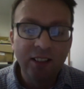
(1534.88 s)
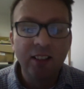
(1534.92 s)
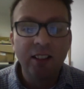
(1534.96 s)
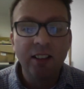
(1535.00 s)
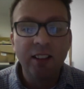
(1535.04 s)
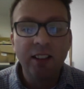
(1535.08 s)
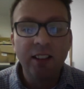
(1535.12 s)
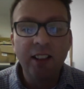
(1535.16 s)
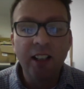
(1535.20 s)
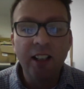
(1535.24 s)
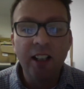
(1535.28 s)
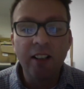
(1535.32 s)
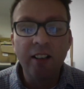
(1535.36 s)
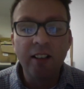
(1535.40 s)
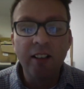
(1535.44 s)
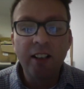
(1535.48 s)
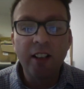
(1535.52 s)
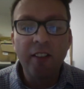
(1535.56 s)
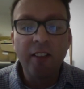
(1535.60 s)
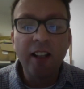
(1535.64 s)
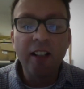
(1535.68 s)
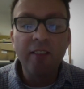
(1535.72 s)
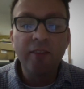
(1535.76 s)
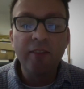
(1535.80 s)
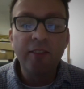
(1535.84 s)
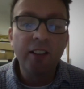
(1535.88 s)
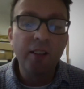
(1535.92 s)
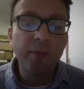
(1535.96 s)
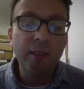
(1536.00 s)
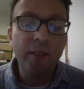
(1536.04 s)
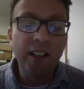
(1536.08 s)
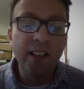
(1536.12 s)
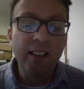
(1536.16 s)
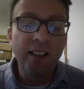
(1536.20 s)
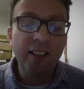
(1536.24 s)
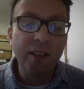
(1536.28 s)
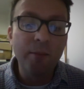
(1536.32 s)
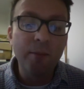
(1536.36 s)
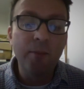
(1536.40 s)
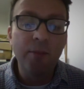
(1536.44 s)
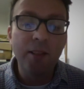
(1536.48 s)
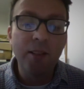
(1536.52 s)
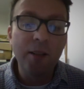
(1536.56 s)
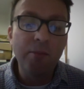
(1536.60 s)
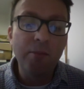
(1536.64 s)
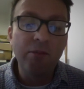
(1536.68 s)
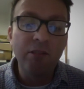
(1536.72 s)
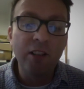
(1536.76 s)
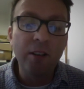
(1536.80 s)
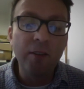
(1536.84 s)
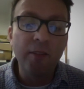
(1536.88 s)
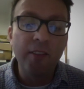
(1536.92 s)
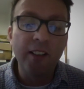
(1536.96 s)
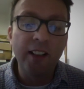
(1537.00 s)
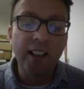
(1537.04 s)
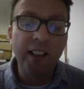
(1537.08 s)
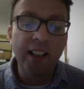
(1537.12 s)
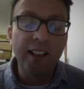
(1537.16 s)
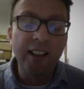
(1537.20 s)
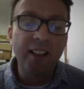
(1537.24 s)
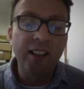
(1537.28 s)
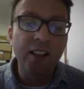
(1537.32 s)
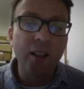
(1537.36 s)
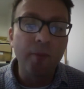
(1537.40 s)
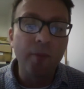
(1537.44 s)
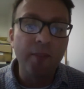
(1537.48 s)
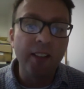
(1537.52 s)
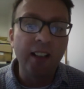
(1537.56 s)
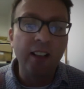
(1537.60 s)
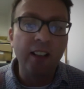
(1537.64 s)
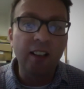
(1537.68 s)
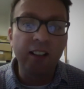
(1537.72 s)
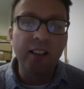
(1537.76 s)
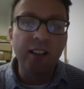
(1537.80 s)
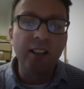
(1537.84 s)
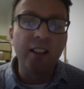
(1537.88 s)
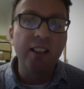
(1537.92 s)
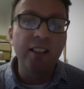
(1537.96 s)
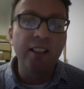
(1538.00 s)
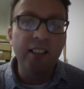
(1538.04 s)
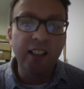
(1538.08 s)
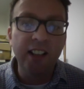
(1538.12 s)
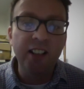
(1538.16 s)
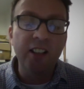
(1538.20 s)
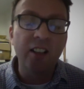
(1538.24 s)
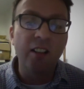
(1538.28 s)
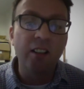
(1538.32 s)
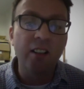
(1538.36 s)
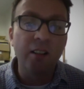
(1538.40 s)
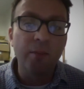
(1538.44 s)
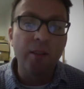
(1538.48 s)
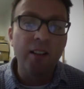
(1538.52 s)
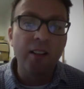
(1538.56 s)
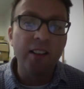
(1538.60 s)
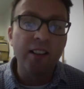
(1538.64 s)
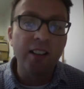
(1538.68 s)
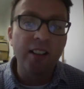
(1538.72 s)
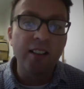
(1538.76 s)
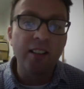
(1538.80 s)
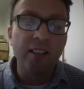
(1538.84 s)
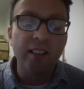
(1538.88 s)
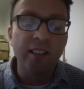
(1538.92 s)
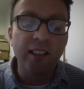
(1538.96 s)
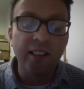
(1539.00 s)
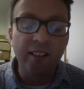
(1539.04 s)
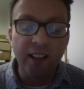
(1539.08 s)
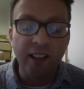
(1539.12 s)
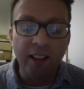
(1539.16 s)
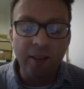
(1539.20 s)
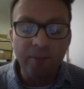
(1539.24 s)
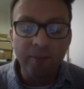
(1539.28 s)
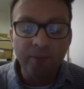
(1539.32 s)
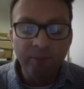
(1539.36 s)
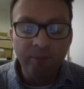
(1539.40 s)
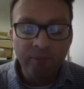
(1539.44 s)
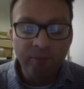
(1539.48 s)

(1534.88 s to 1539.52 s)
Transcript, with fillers: You know, so that to me just simply proves that it's something that's conditioned by society.